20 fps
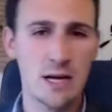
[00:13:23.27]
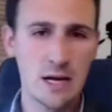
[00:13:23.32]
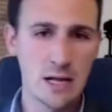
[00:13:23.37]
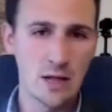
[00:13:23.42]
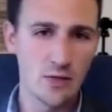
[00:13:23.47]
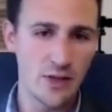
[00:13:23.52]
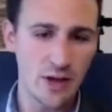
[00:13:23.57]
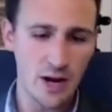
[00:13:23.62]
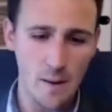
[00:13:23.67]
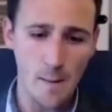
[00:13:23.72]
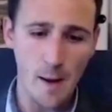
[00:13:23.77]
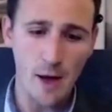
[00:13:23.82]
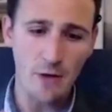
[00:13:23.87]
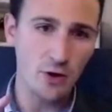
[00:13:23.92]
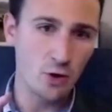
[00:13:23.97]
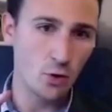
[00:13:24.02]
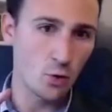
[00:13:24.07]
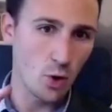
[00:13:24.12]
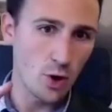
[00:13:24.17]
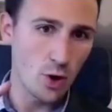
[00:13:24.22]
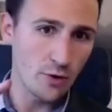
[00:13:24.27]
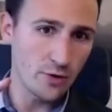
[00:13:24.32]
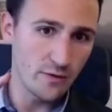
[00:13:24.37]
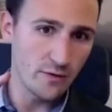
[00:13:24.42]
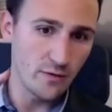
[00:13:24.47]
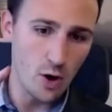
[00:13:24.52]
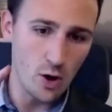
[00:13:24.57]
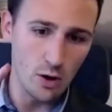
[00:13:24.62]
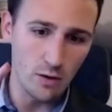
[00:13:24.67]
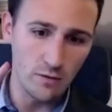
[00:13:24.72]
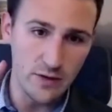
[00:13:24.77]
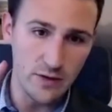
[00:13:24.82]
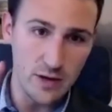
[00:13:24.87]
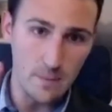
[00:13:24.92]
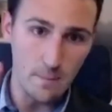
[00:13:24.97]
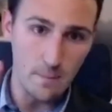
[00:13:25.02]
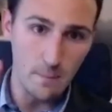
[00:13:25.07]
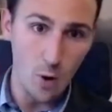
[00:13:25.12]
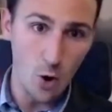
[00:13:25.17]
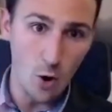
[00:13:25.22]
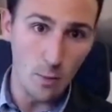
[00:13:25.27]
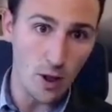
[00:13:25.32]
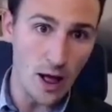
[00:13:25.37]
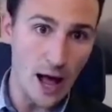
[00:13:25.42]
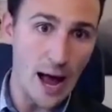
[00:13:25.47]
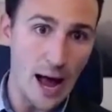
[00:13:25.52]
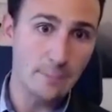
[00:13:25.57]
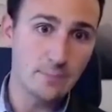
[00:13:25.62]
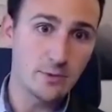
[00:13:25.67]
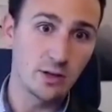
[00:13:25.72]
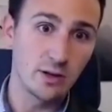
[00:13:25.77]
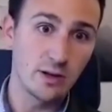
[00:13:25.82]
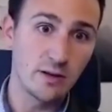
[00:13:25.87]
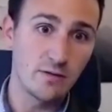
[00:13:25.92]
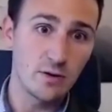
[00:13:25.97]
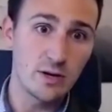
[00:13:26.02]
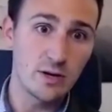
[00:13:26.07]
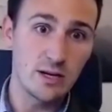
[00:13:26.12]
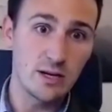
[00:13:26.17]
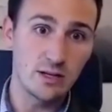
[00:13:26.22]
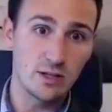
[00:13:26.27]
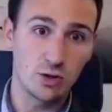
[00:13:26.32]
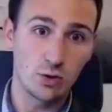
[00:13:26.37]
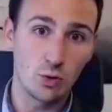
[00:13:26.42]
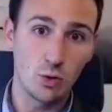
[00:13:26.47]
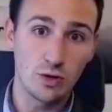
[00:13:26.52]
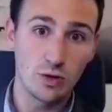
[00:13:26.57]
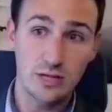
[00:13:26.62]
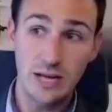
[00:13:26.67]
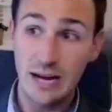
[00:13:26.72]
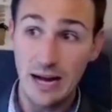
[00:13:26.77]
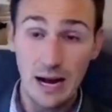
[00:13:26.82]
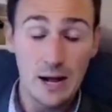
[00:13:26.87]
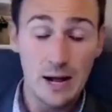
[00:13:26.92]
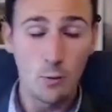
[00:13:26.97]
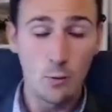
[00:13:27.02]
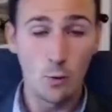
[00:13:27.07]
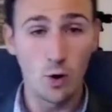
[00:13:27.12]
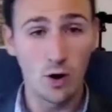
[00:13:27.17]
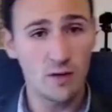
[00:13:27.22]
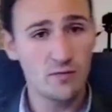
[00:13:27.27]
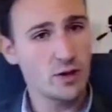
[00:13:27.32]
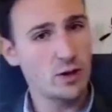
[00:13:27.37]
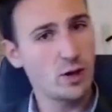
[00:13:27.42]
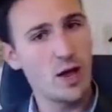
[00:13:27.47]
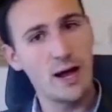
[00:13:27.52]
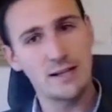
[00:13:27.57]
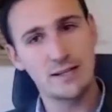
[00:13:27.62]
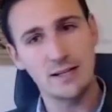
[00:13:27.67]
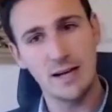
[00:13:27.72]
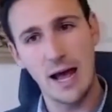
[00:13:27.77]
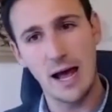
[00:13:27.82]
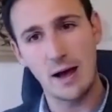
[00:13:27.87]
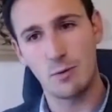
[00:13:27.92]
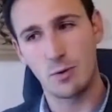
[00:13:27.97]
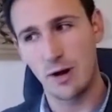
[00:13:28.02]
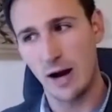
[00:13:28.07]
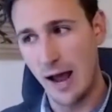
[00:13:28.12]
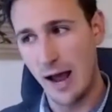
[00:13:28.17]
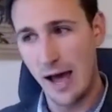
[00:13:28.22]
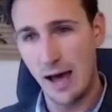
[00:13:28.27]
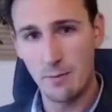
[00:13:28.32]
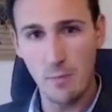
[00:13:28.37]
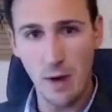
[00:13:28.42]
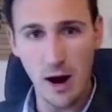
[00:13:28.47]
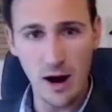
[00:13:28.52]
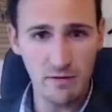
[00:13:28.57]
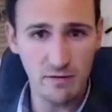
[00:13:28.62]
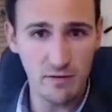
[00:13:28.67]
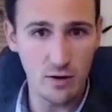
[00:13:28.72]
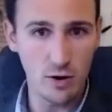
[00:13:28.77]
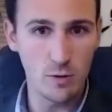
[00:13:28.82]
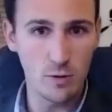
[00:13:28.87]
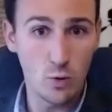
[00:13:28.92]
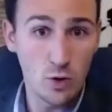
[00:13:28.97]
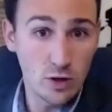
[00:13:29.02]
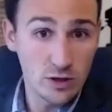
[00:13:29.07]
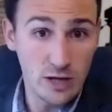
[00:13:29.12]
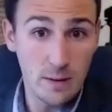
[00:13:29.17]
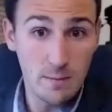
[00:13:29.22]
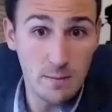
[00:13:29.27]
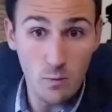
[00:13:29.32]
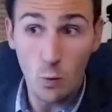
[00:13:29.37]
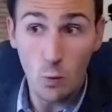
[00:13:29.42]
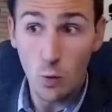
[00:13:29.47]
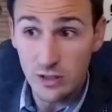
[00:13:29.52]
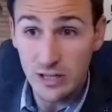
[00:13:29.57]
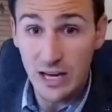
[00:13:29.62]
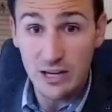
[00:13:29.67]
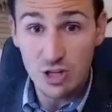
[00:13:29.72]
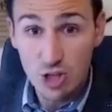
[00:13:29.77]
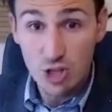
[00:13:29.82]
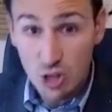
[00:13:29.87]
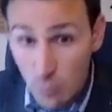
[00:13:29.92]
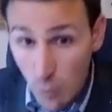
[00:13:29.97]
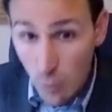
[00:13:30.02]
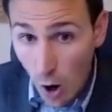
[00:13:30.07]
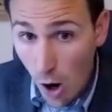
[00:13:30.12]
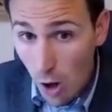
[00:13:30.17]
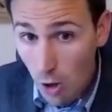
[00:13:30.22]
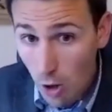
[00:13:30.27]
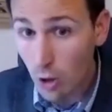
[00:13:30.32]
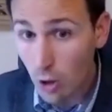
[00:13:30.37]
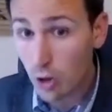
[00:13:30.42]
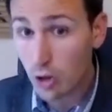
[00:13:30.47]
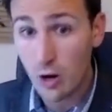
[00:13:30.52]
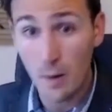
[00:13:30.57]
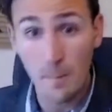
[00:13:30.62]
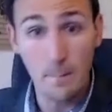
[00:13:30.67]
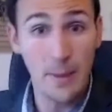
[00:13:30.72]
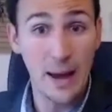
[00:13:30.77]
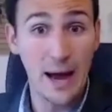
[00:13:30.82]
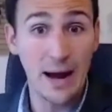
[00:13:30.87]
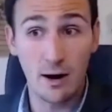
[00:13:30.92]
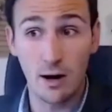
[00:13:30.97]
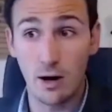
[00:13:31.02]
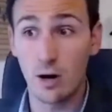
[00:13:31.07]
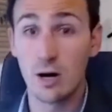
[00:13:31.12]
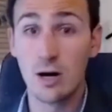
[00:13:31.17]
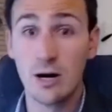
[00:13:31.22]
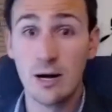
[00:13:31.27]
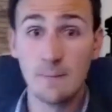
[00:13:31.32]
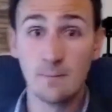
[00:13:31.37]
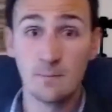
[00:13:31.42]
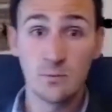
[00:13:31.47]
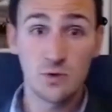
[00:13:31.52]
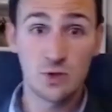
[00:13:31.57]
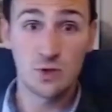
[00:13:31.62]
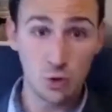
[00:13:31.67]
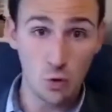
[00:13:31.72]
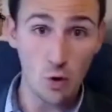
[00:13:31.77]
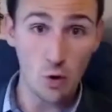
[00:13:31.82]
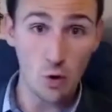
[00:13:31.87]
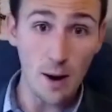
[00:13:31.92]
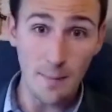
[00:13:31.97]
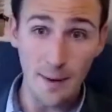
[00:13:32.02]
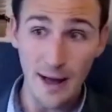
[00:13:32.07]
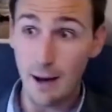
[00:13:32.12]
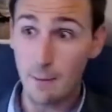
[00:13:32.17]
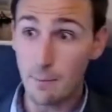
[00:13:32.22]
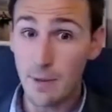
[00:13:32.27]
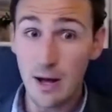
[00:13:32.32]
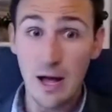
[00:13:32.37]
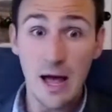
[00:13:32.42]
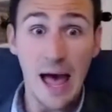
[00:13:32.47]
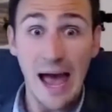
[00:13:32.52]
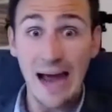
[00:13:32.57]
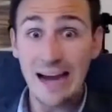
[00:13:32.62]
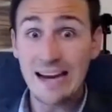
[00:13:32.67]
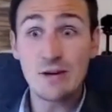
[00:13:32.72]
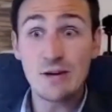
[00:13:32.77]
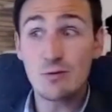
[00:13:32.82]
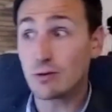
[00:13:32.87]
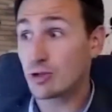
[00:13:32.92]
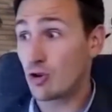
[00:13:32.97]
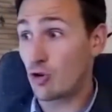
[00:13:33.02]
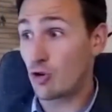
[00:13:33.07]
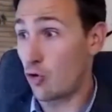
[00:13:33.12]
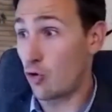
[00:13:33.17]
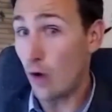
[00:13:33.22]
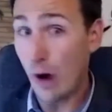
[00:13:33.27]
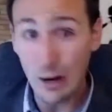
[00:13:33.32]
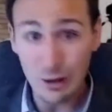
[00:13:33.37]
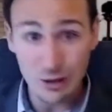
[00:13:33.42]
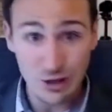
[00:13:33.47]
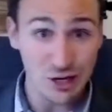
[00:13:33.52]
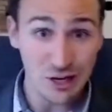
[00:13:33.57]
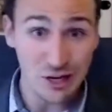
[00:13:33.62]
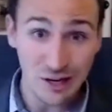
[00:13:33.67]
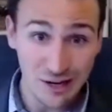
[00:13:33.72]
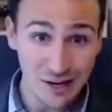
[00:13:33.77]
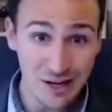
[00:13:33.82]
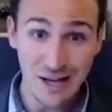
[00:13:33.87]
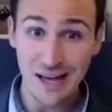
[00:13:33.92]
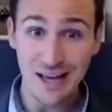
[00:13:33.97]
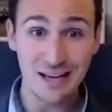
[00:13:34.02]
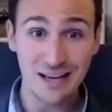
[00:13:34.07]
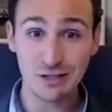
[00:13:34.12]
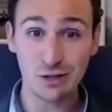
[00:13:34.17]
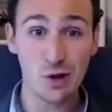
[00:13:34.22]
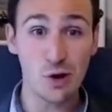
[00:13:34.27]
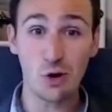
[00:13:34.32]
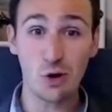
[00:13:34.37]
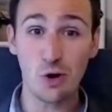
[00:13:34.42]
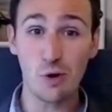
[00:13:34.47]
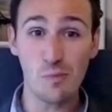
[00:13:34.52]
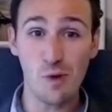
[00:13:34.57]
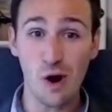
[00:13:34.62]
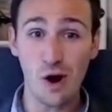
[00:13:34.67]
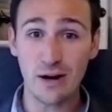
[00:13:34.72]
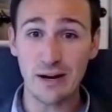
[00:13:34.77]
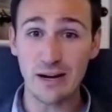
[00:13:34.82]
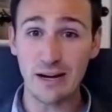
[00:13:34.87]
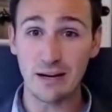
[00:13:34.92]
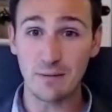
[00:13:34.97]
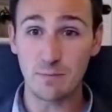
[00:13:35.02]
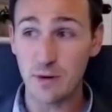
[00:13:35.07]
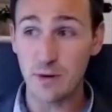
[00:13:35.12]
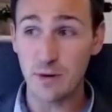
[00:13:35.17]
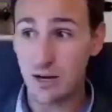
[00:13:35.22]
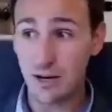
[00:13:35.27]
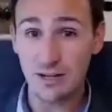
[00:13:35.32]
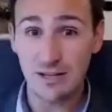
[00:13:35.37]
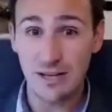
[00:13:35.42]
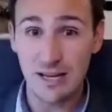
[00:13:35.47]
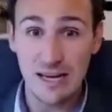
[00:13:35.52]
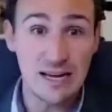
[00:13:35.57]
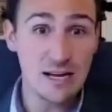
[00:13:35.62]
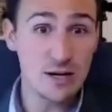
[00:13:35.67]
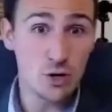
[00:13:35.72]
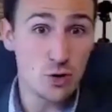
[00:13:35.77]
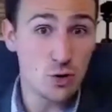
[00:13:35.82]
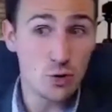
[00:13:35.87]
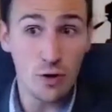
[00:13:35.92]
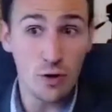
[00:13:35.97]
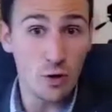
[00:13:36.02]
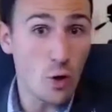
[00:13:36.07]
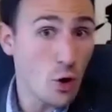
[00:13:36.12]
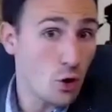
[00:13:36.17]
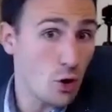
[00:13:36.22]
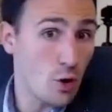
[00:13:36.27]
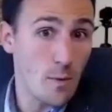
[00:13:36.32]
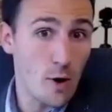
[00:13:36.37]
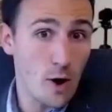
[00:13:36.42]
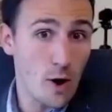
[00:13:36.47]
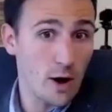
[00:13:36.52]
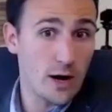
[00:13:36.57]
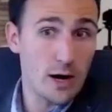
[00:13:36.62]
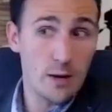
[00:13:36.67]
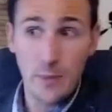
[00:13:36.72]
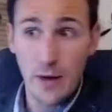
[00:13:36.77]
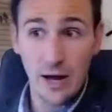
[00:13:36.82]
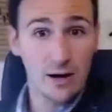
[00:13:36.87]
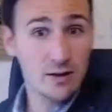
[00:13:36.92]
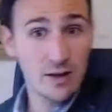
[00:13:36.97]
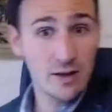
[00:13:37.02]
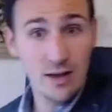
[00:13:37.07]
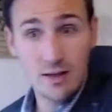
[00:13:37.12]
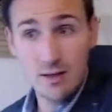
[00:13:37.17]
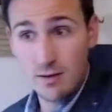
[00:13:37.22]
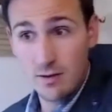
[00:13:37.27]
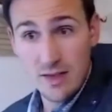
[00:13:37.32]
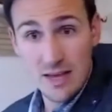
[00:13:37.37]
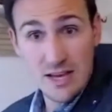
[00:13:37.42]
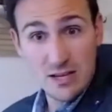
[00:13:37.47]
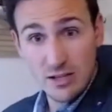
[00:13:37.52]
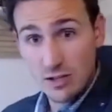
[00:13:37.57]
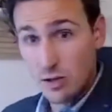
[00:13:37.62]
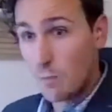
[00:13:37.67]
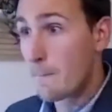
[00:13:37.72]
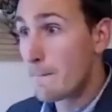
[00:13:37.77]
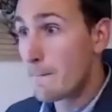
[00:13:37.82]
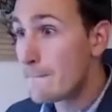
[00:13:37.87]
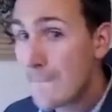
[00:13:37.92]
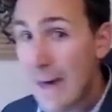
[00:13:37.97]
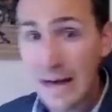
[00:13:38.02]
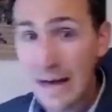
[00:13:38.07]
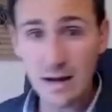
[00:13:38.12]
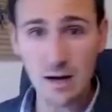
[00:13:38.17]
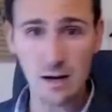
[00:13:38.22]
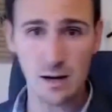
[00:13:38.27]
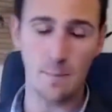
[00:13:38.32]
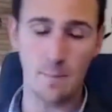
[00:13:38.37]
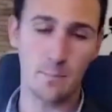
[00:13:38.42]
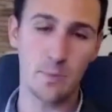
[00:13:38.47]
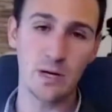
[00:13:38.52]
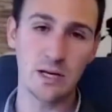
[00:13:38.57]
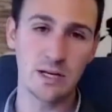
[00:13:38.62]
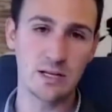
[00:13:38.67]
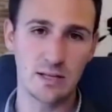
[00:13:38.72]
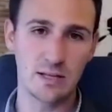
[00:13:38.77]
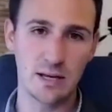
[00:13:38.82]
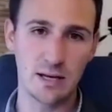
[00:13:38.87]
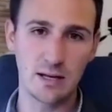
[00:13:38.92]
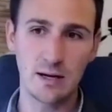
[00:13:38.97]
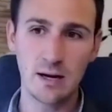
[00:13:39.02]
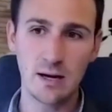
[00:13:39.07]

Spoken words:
think about the growth of all of the mobile app delivery stores. And one of the clients I had when I had my firm was a smaller competitor to Grubhub, and he was crushing his local market because he knew the local market better than these mega companies did.